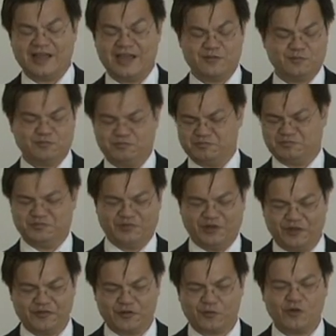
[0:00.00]
time
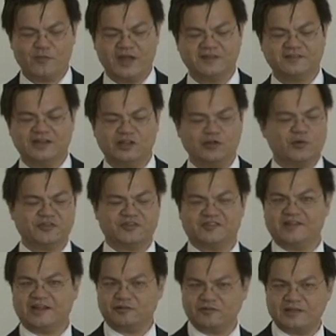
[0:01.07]
of the romance, and don't
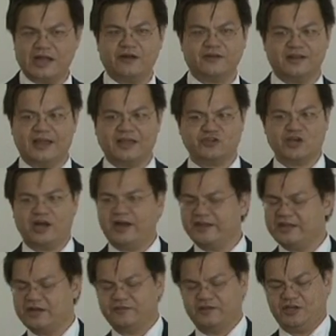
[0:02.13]
want to settle down and
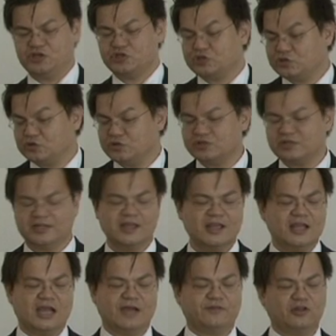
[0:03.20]
actually iron out the issues
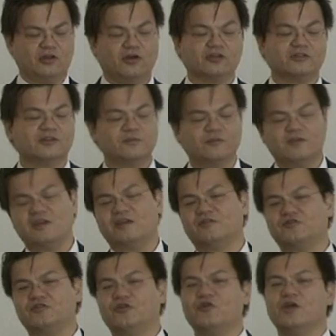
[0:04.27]
and have a long-term
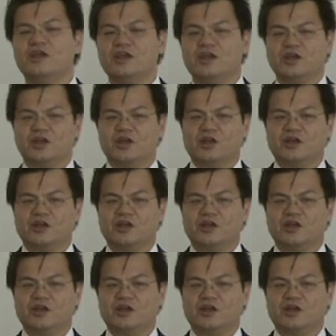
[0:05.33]
thing. So